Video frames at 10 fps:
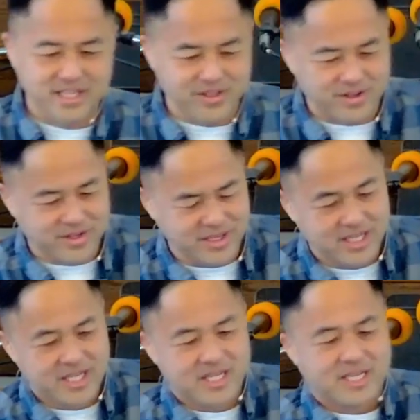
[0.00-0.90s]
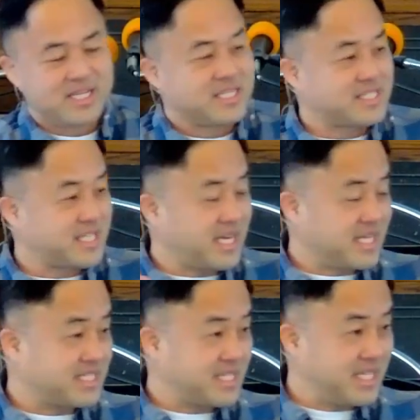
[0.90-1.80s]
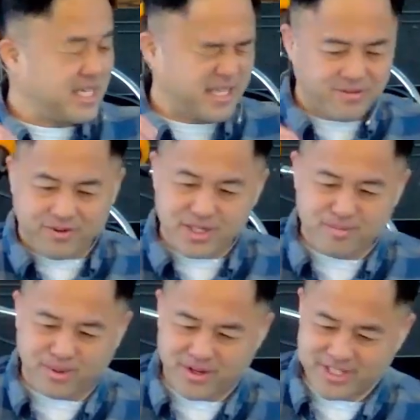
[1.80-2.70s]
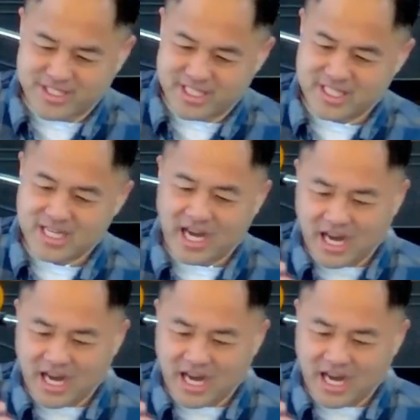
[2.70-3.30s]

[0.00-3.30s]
the Lord says in the first person,